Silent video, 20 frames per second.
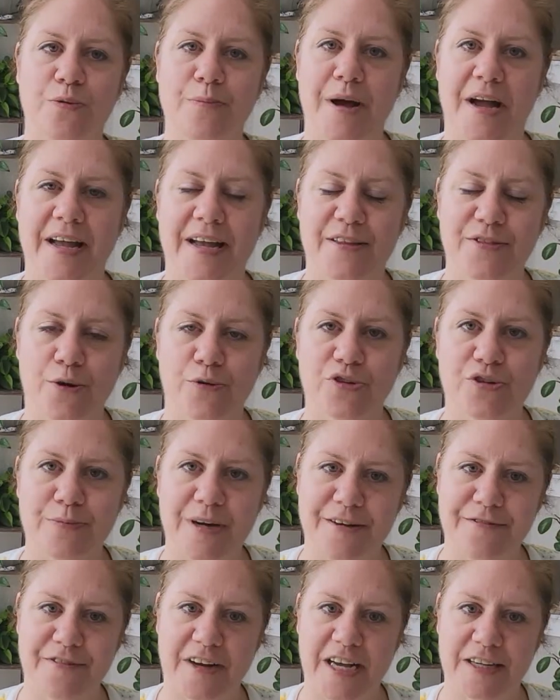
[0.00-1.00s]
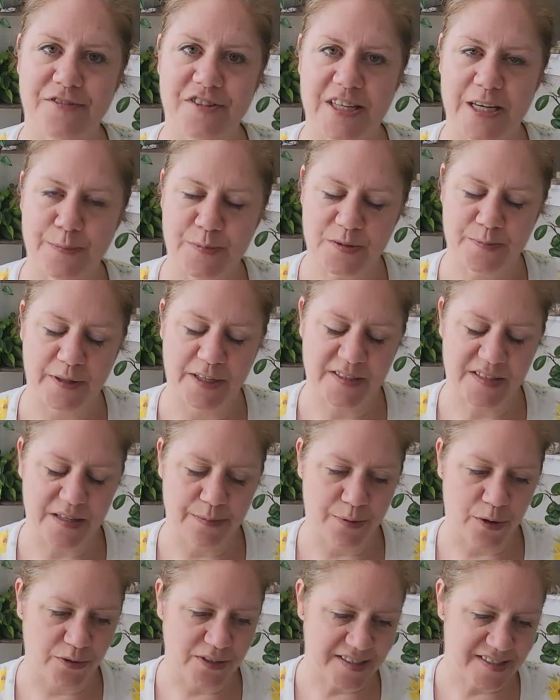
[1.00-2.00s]
my 5 tips plus the
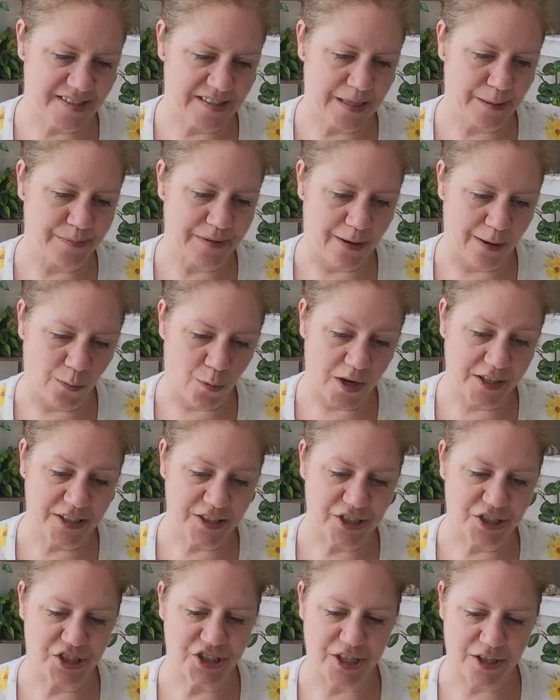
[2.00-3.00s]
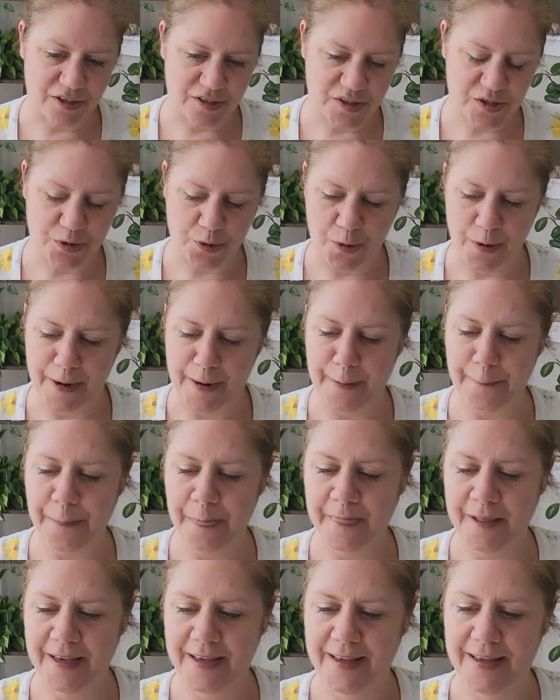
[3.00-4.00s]
bonus tip. Now I wanted to share a story
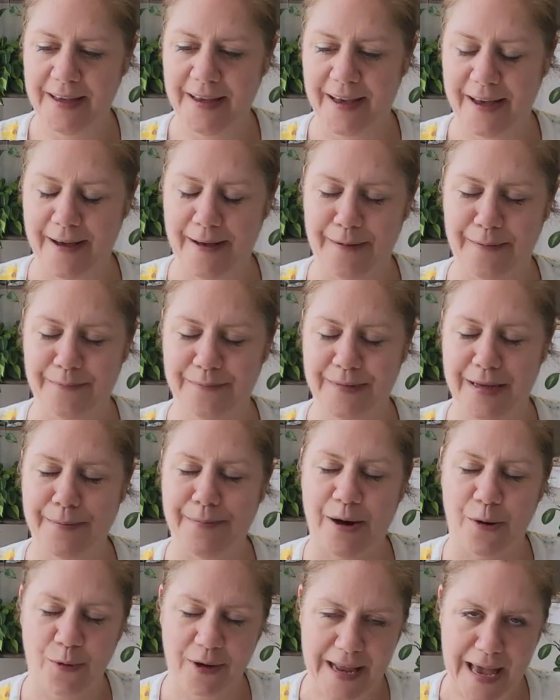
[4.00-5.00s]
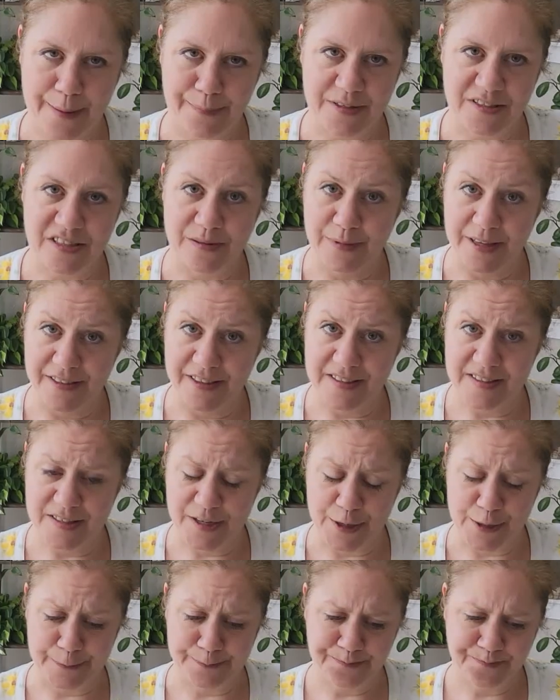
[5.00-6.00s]
about what happened to me this
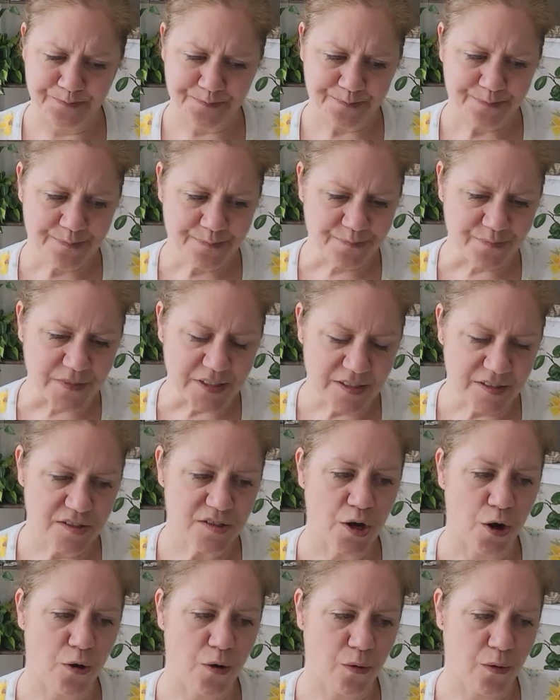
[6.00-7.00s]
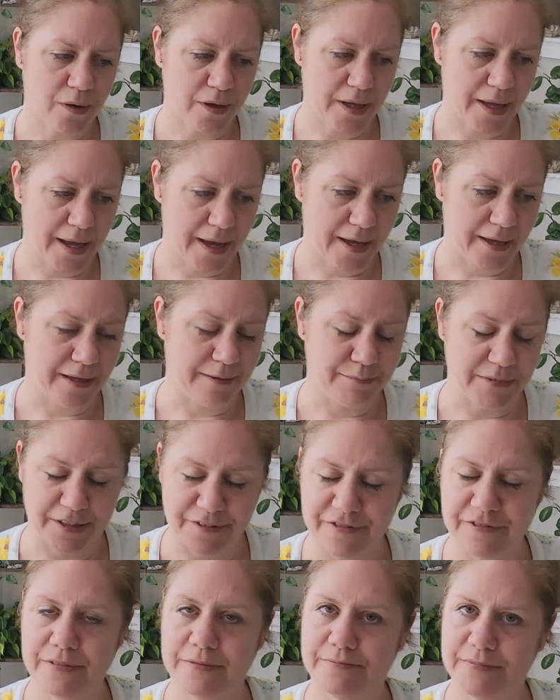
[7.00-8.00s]
year. So
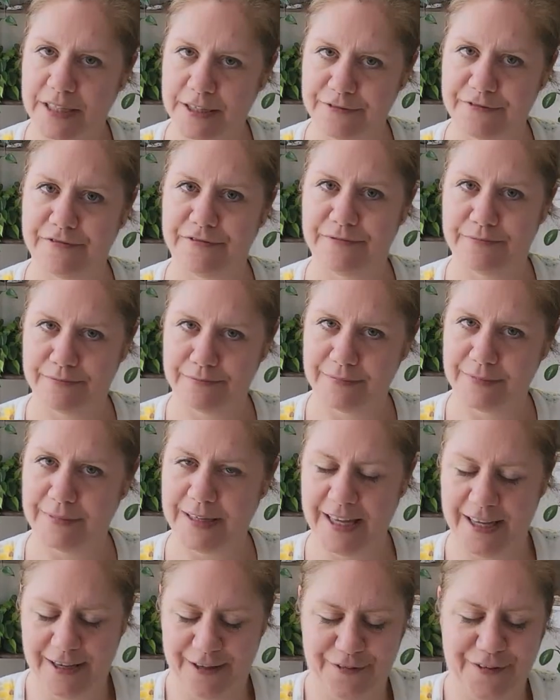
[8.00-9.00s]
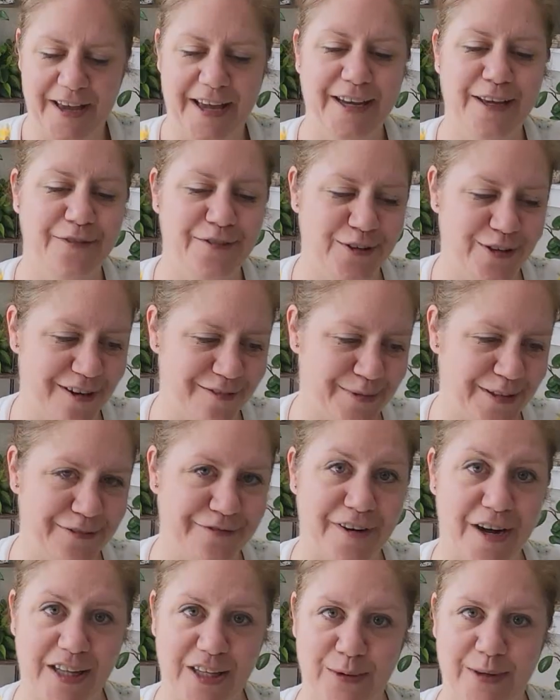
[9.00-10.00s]
if any of you have been
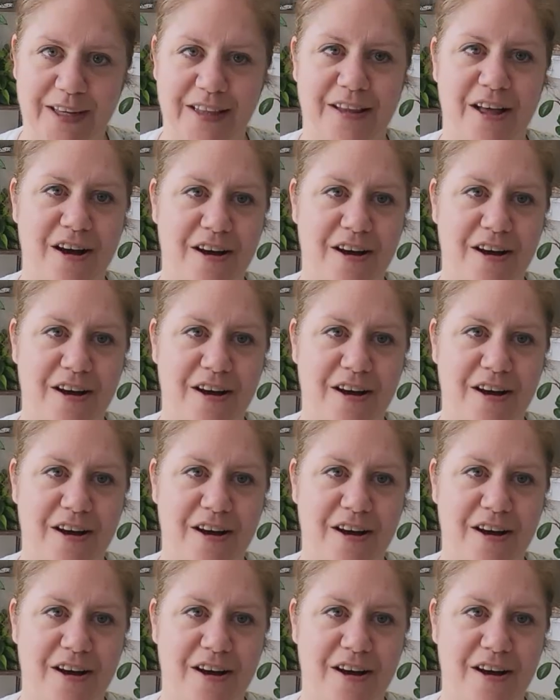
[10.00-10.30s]
following